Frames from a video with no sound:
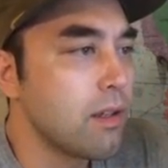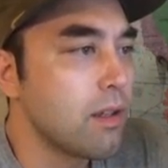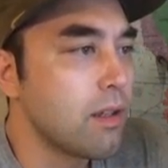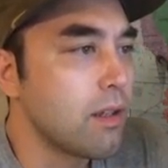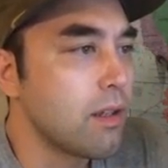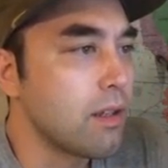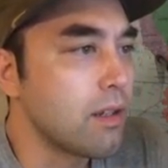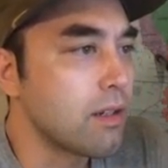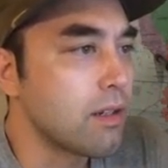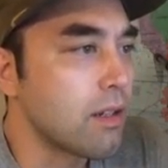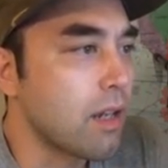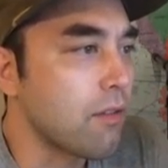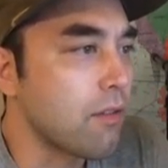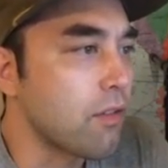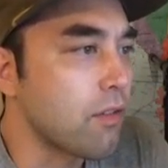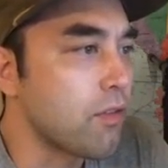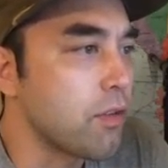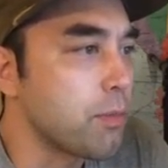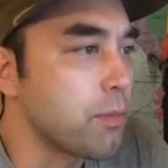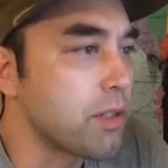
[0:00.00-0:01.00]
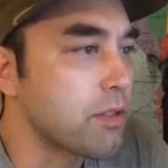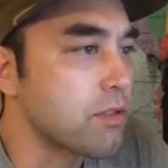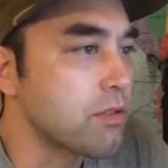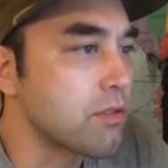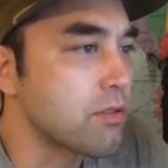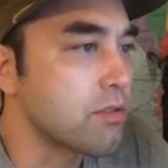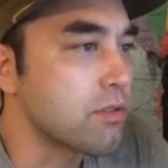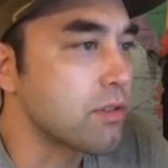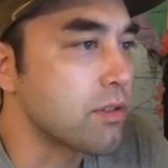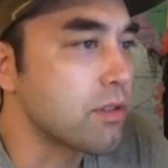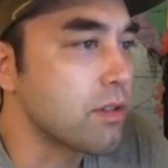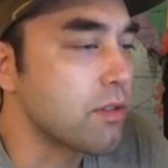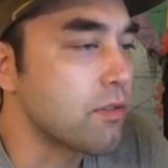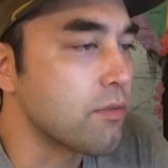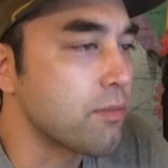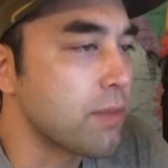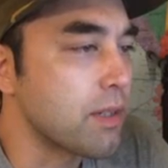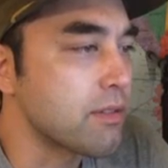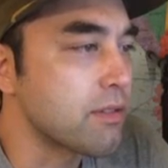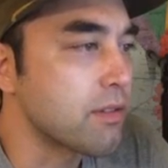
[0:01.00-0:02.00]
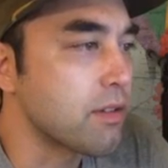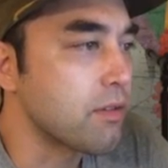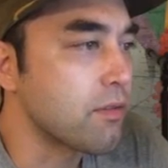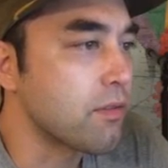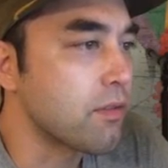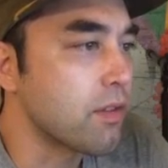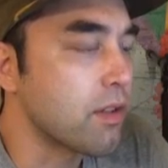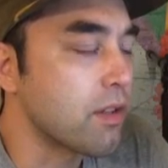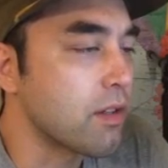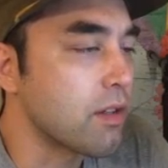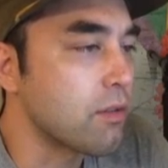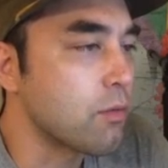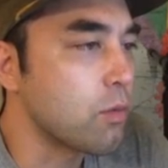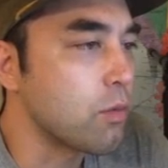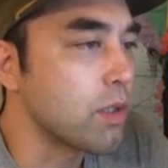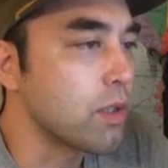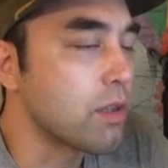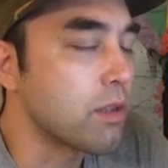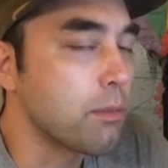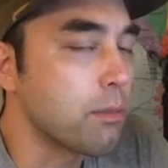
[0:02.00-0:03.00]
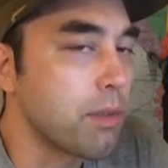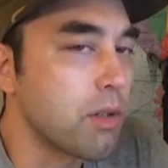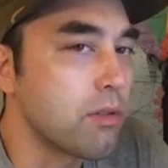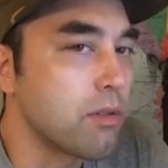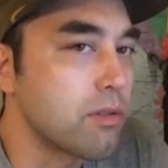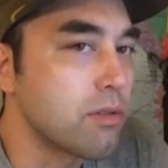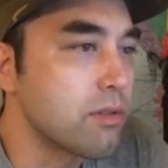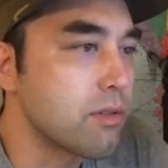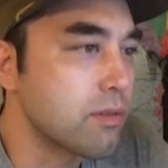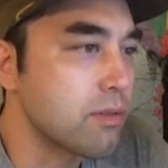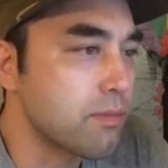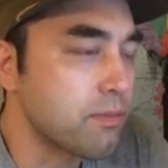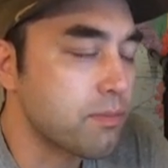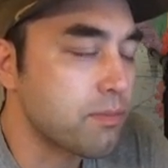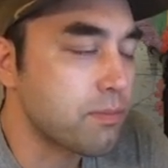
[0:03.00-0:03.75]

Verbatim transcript: and I have a few pictures of myself uh, with the bones